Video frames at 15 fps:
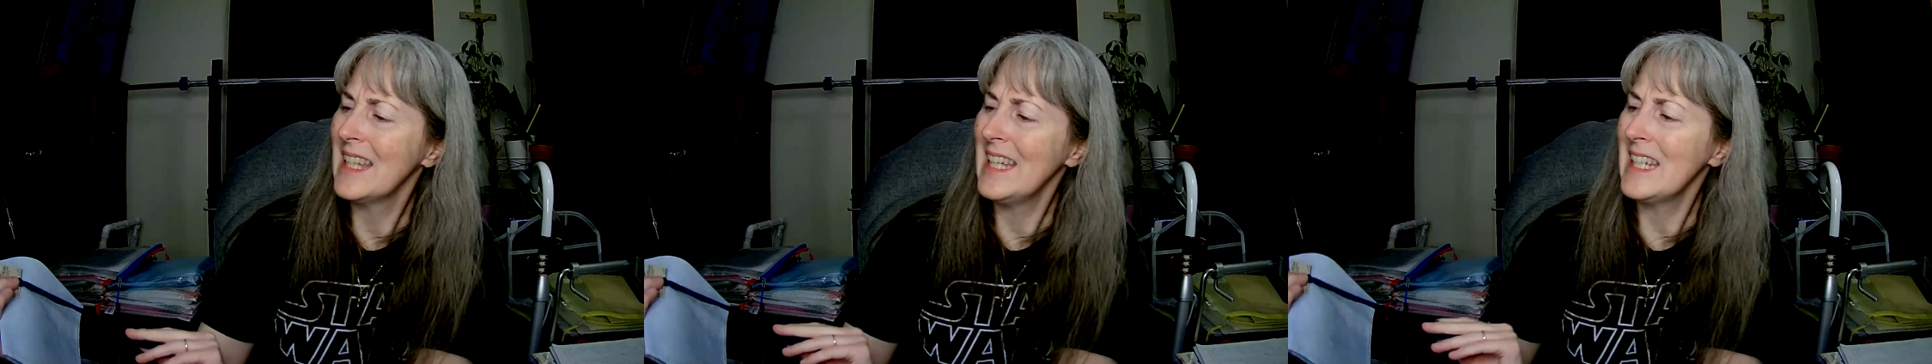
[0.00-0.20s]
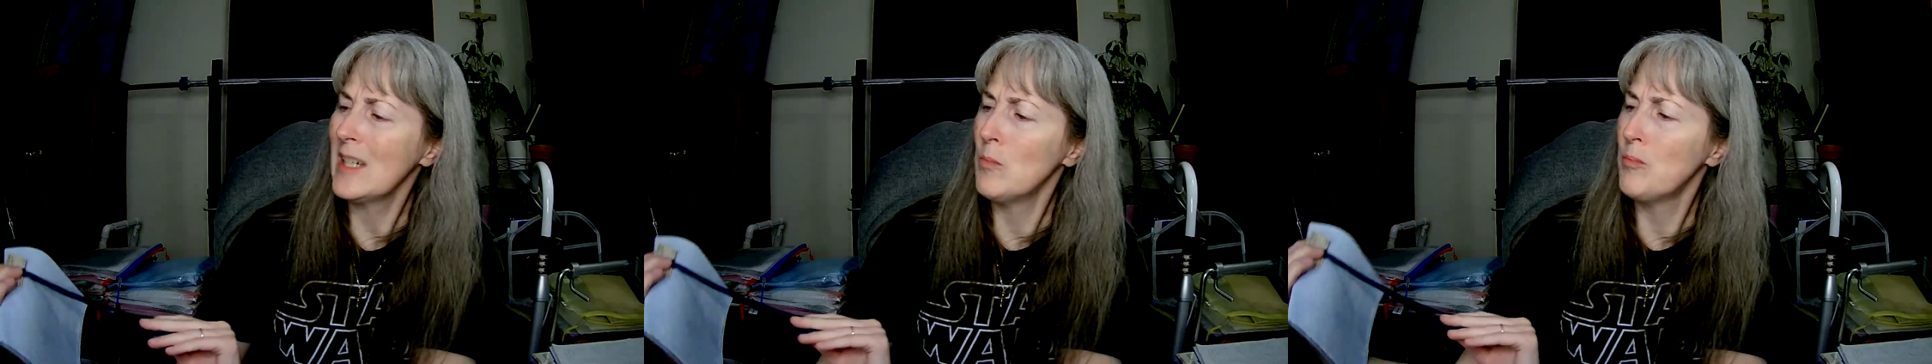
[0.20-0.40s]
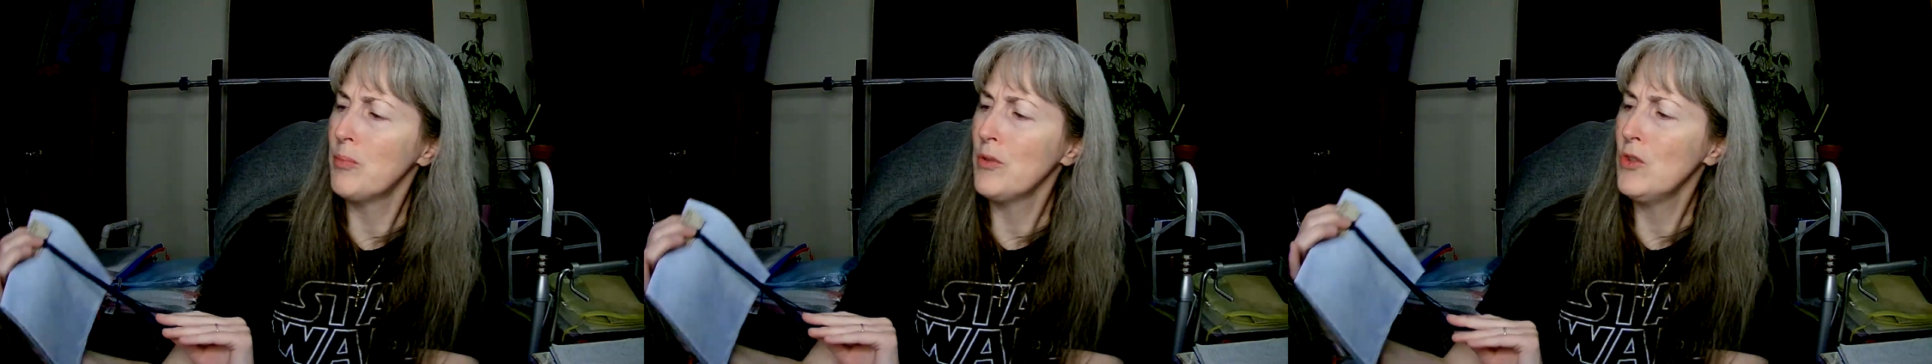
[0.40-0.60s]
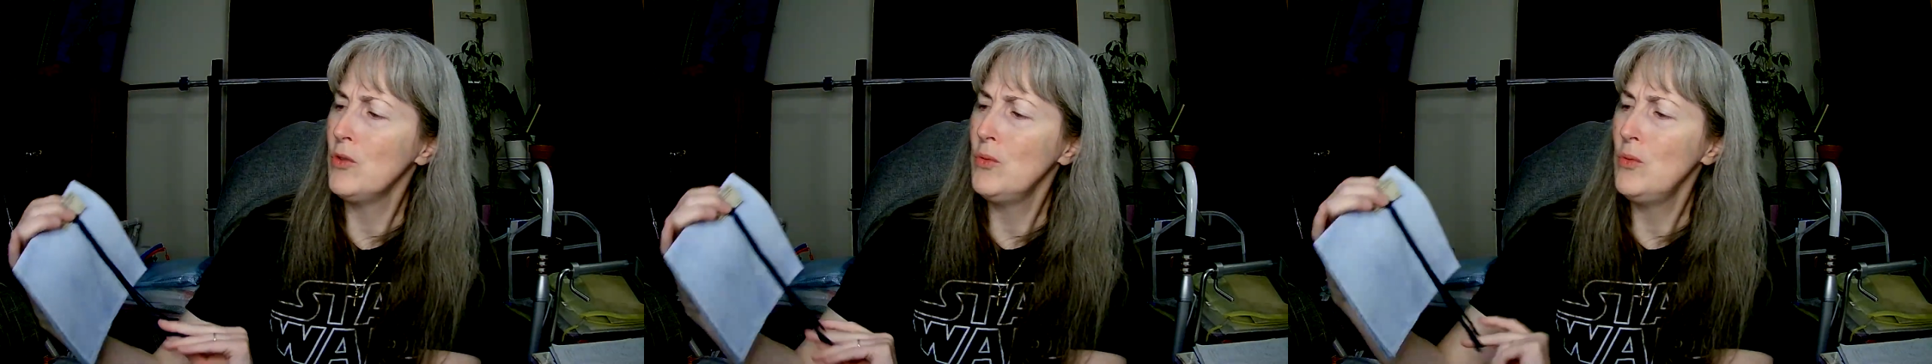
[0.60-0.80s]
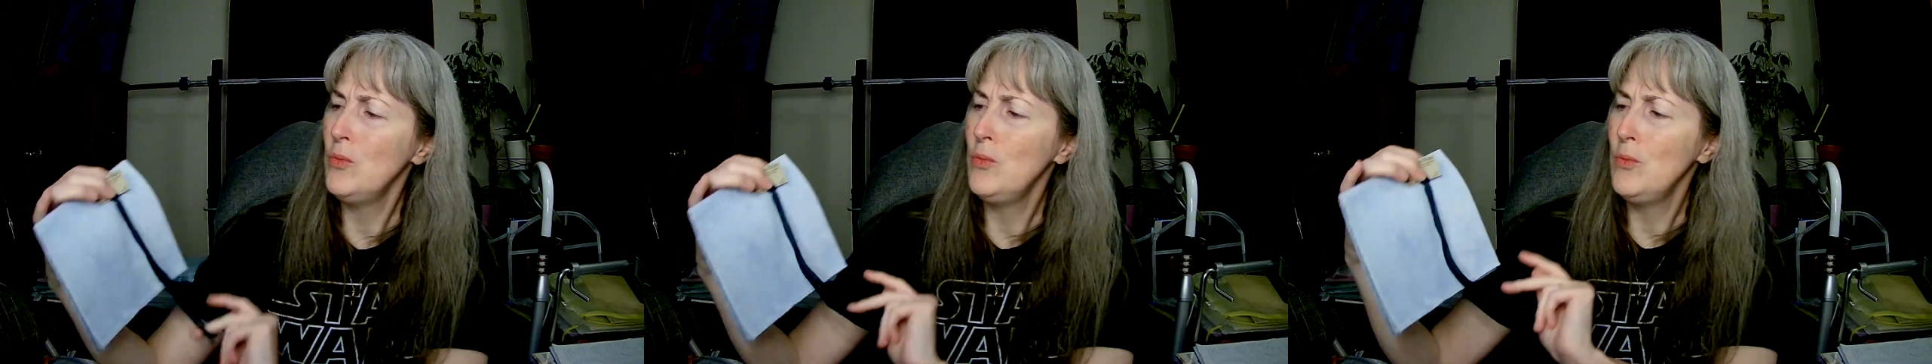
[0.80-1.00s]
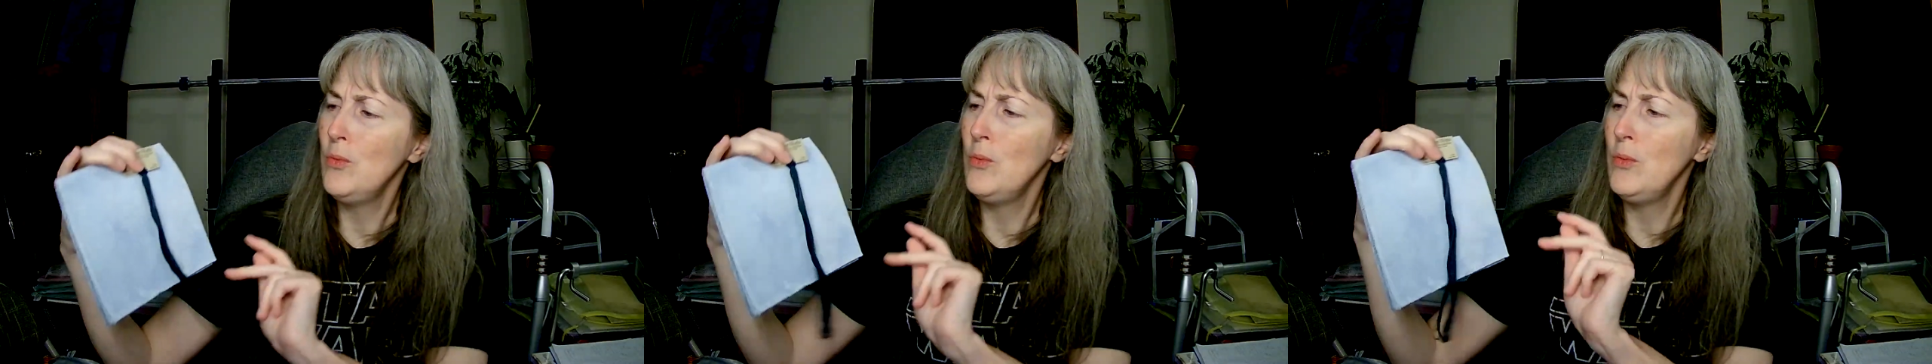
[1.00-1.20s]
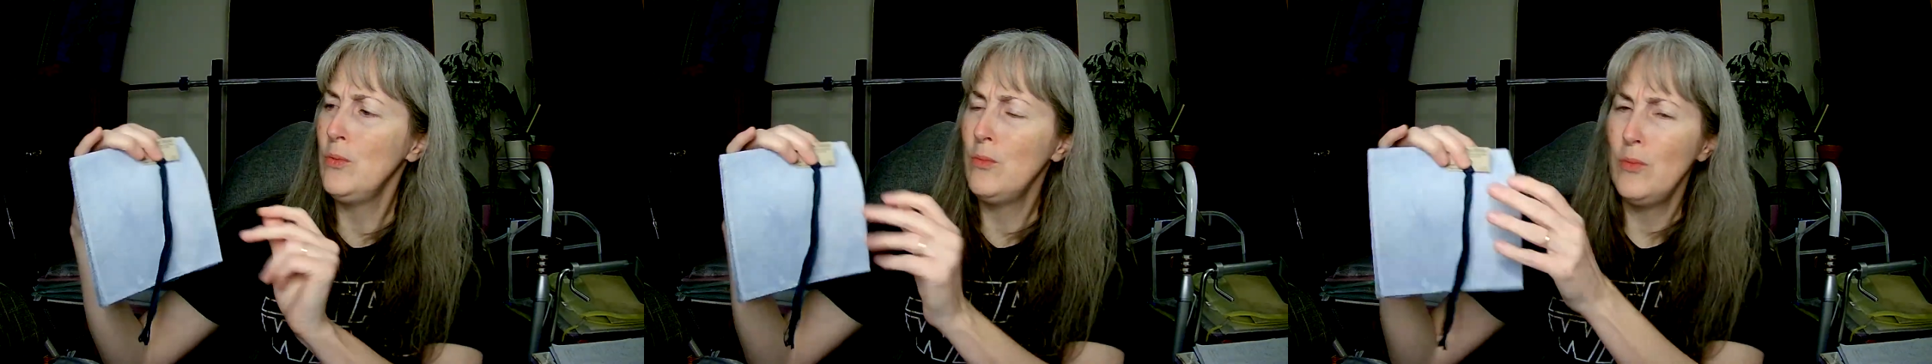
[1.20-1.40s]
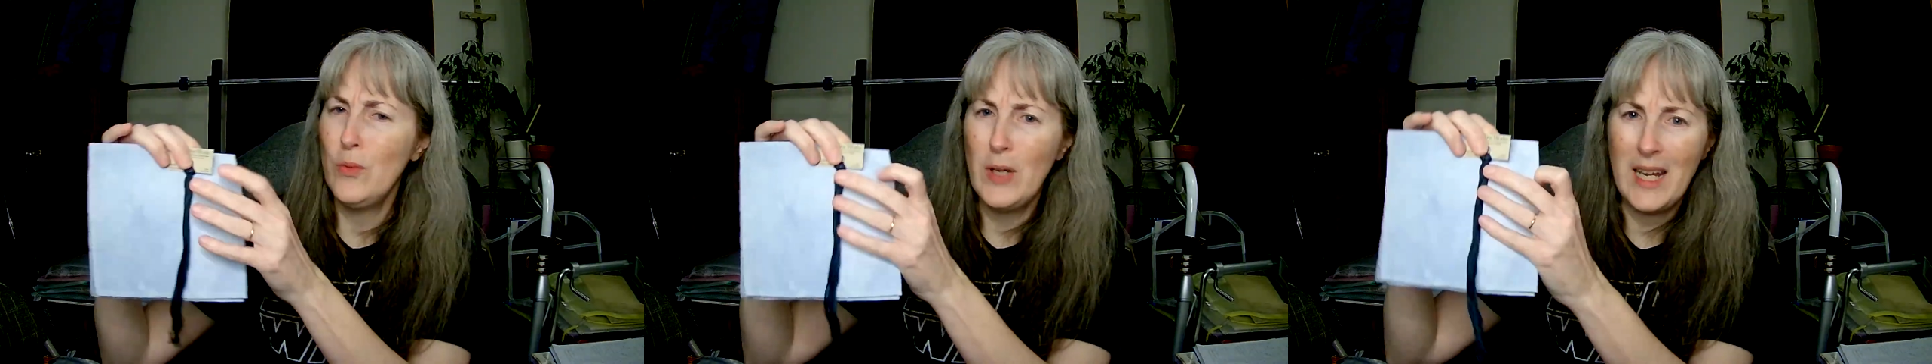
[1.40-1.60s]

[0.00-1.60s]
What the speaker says: like a blue